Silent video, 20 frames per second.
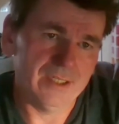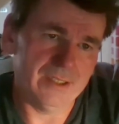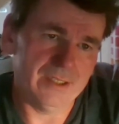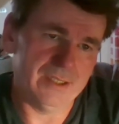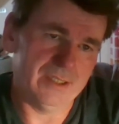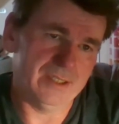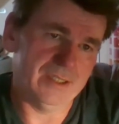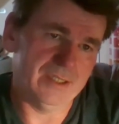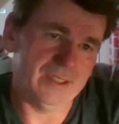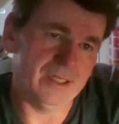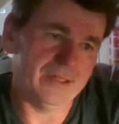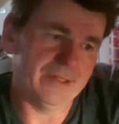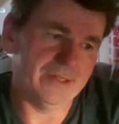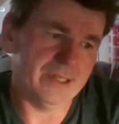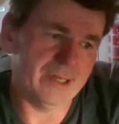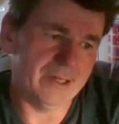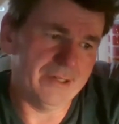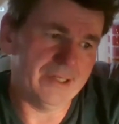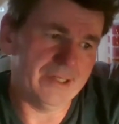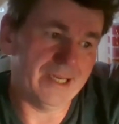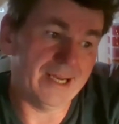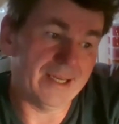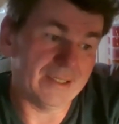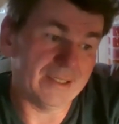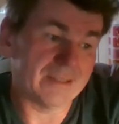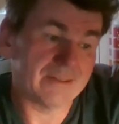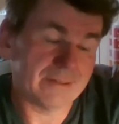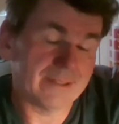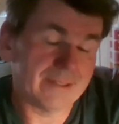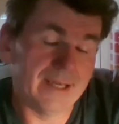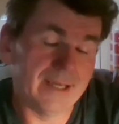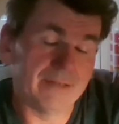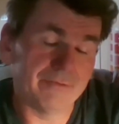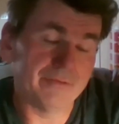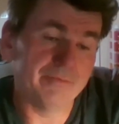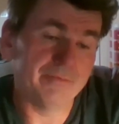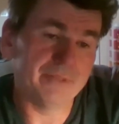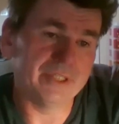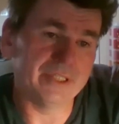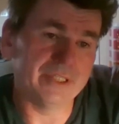And that
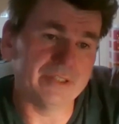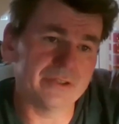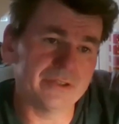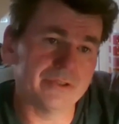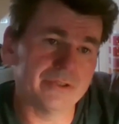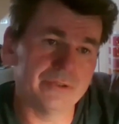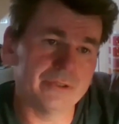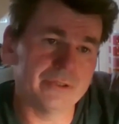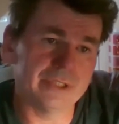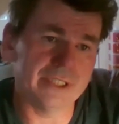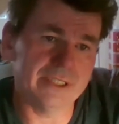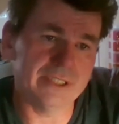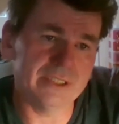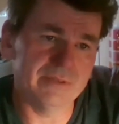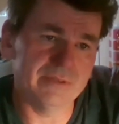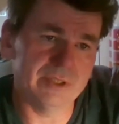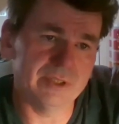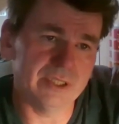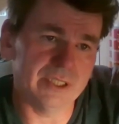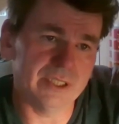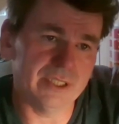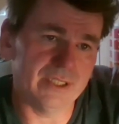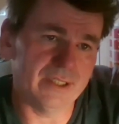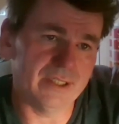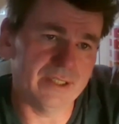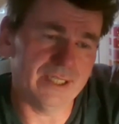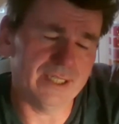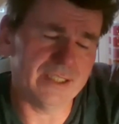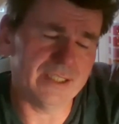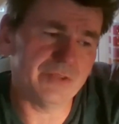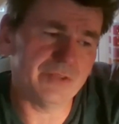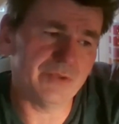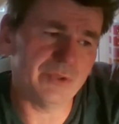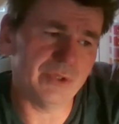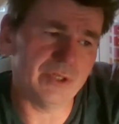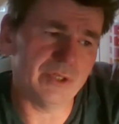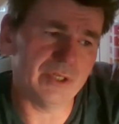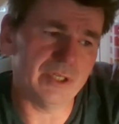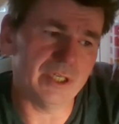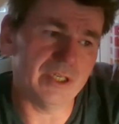to me is true creativity. And as
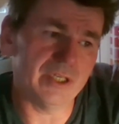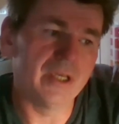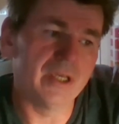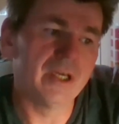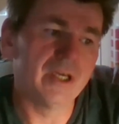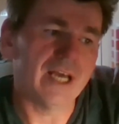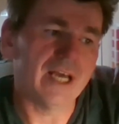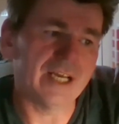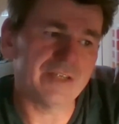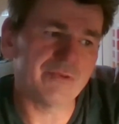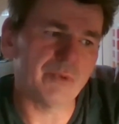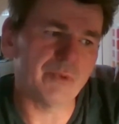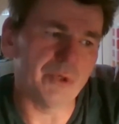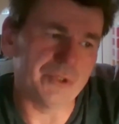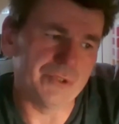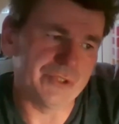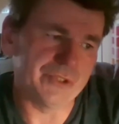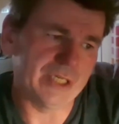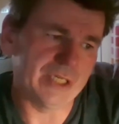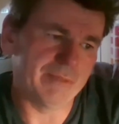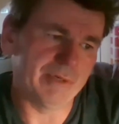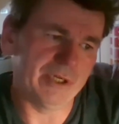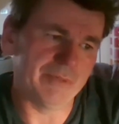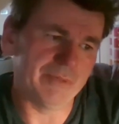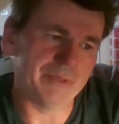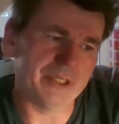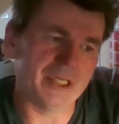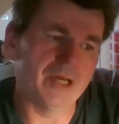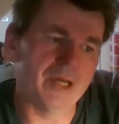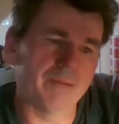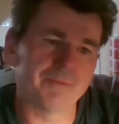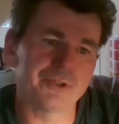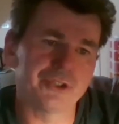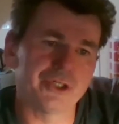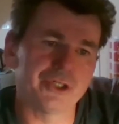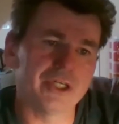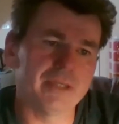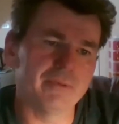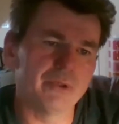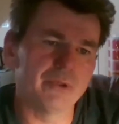for that's what you said about being
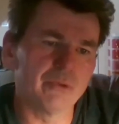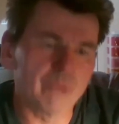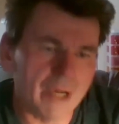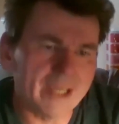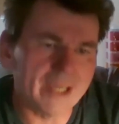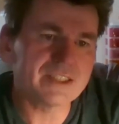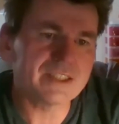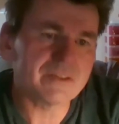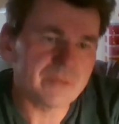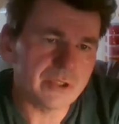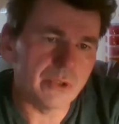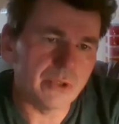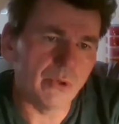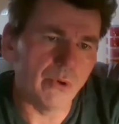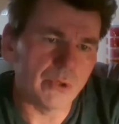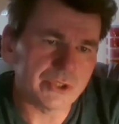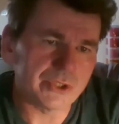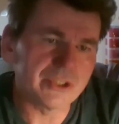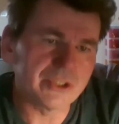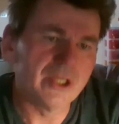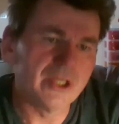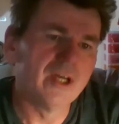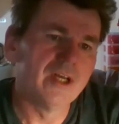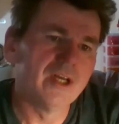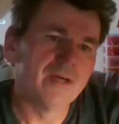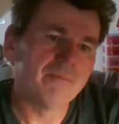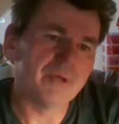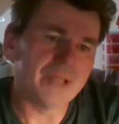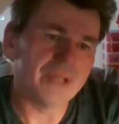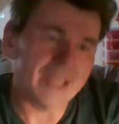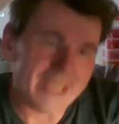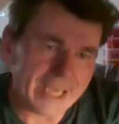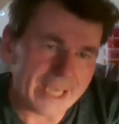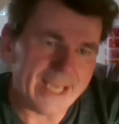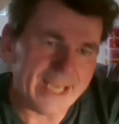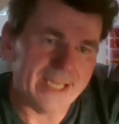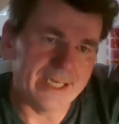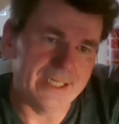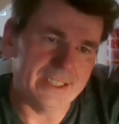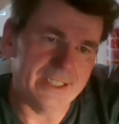upstream. You're right, of course. But
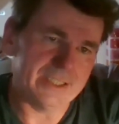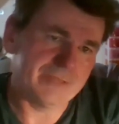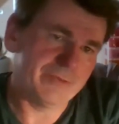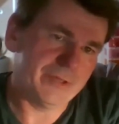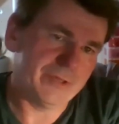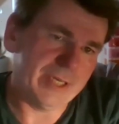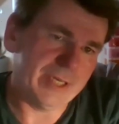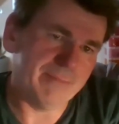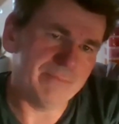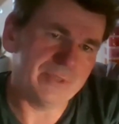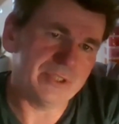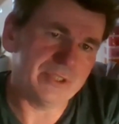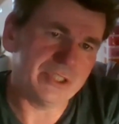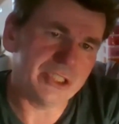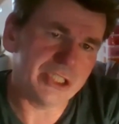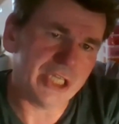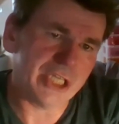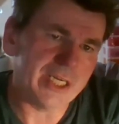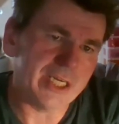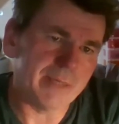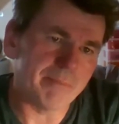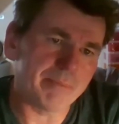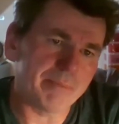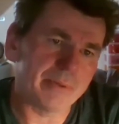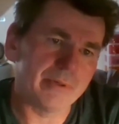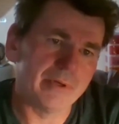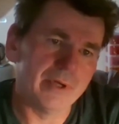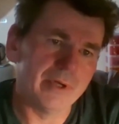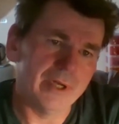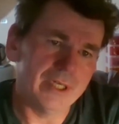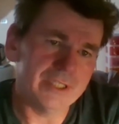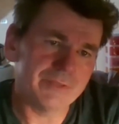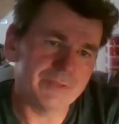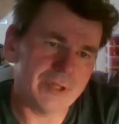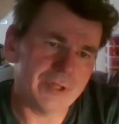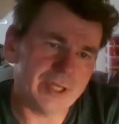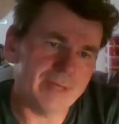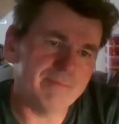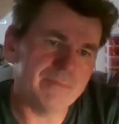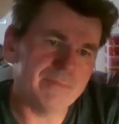again, it's for them to shape. It's
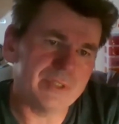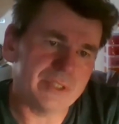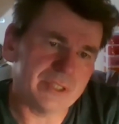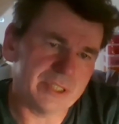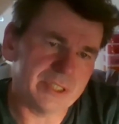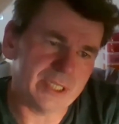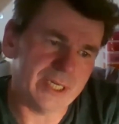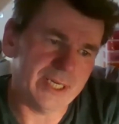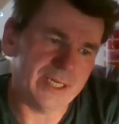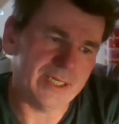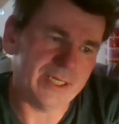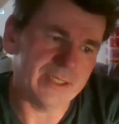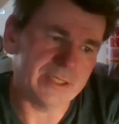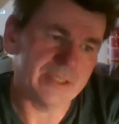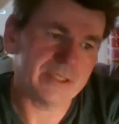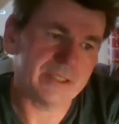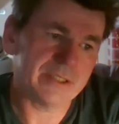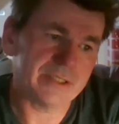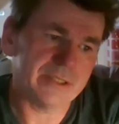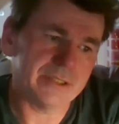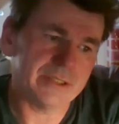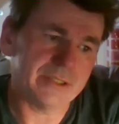for them to say, to